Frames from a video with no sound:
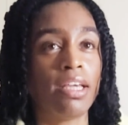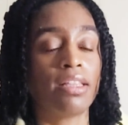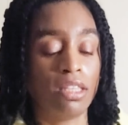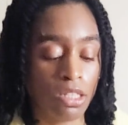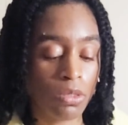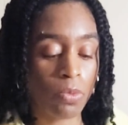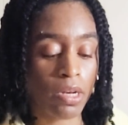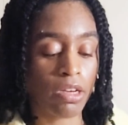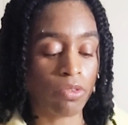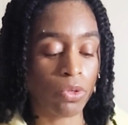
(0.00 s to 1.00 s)
this one
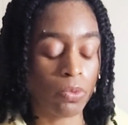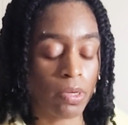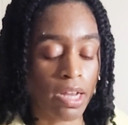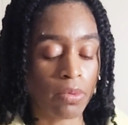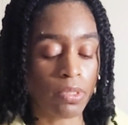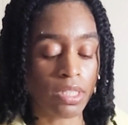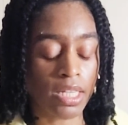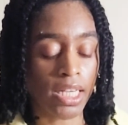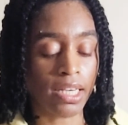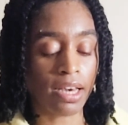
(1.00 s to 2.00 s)
I wrote when I was
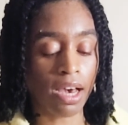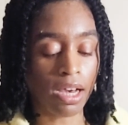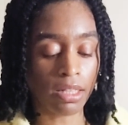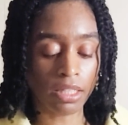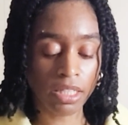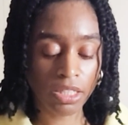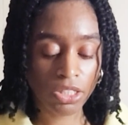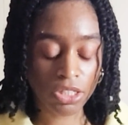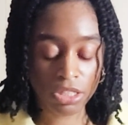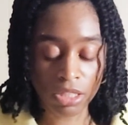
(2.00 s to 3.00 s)
in
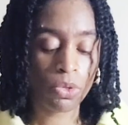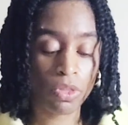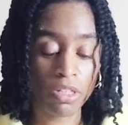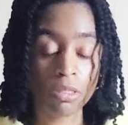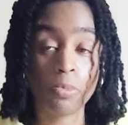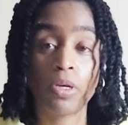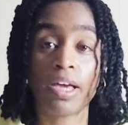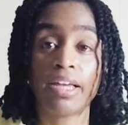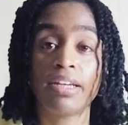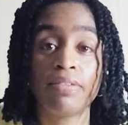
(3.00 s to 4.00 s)
college. So this book
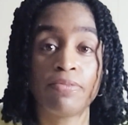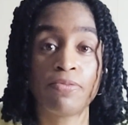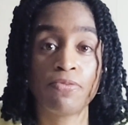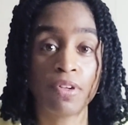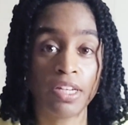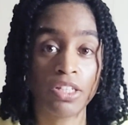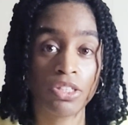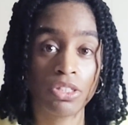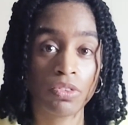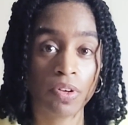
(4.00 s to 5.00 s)
I didn't
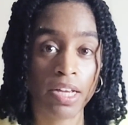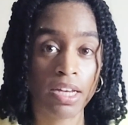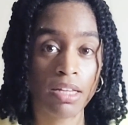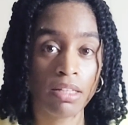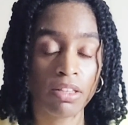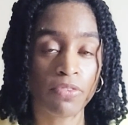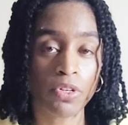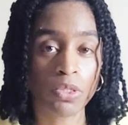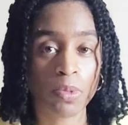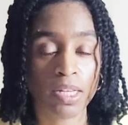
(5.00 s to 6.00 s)
finish writing. The
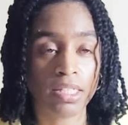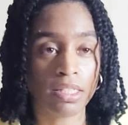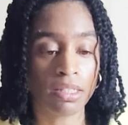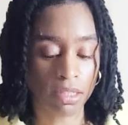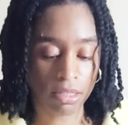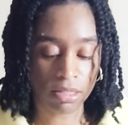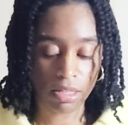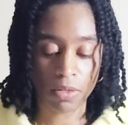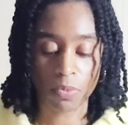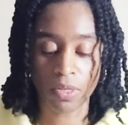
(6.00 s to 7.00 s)
first one I did. The
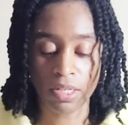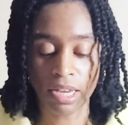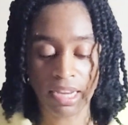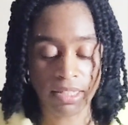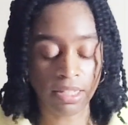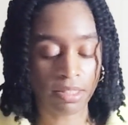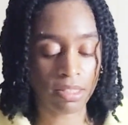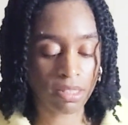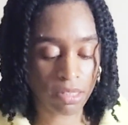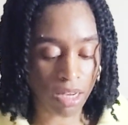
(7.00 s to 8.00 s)
second one I had
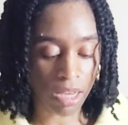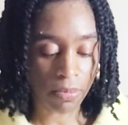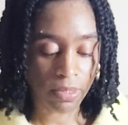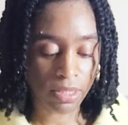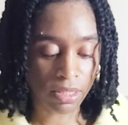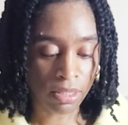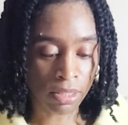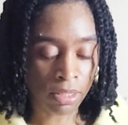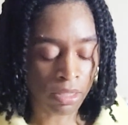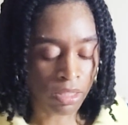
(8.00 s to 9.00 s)
stopped
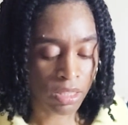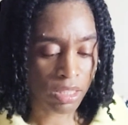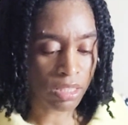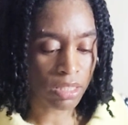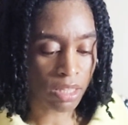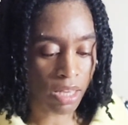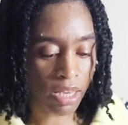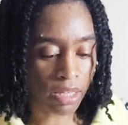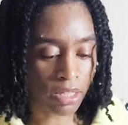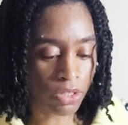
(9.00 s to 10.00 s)
because
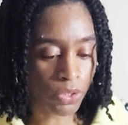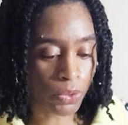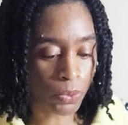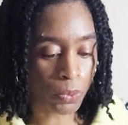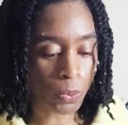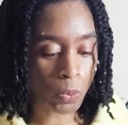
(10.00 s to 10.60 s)
I didn't know